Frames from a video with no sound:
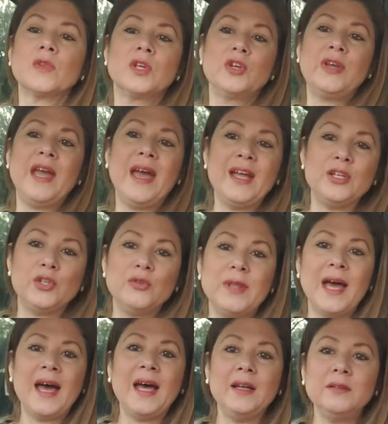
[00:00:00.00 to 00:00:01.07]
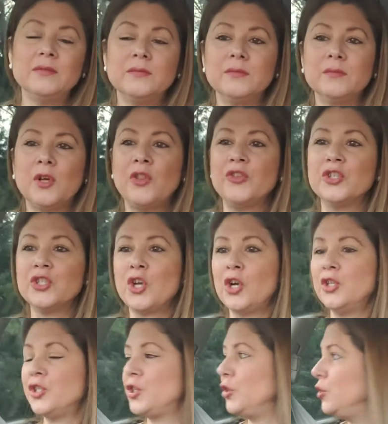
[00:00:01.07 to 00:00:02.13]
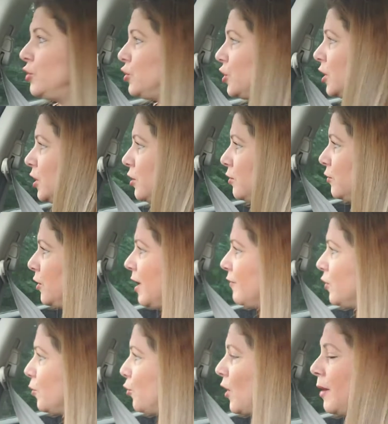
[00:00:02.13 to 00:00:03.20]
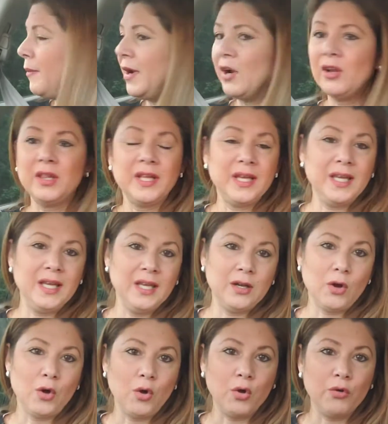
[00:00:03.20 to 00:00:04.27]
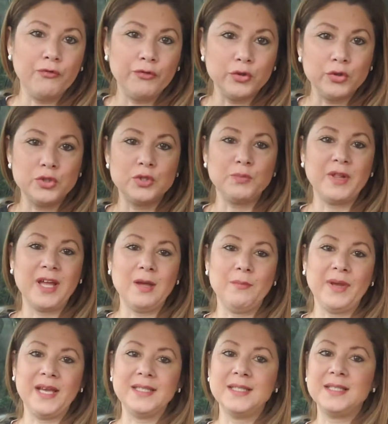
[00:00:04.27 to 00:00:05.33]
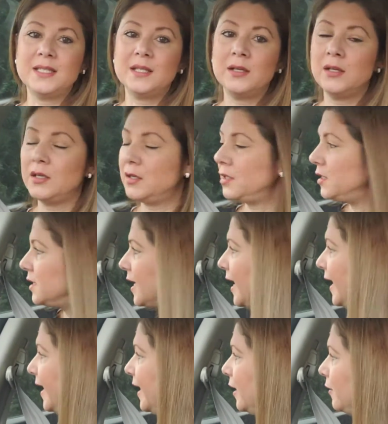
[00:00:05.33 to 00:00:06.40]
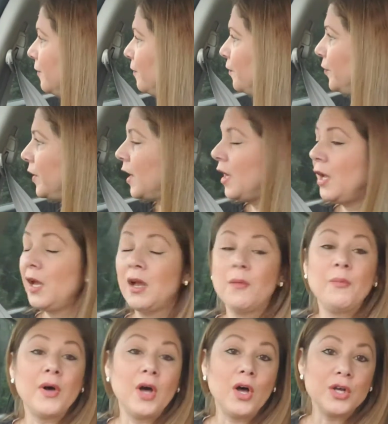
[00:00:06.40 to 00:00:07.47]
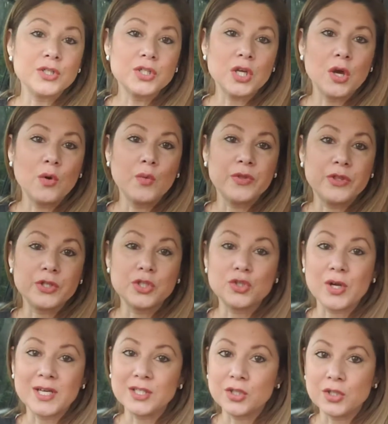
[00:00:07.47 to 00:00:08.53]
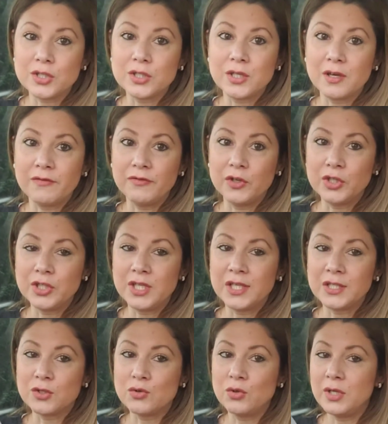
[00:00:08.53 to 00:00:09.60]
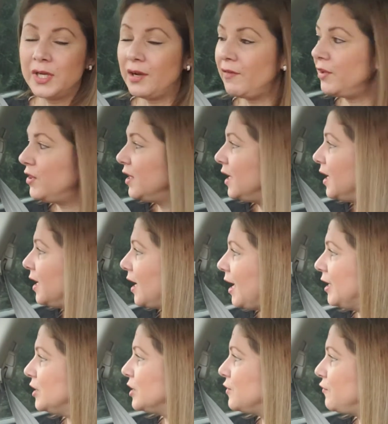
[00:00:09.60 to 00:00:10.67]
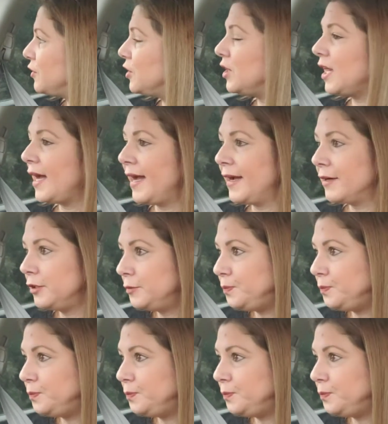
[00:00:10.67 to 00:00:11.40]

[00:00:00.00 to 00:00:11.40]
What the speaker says: You can't do that on the Starch Solution. You have to primarily eat a whole foods plant-based diet. But also with the stressors of nursing school and everything, I just feel like,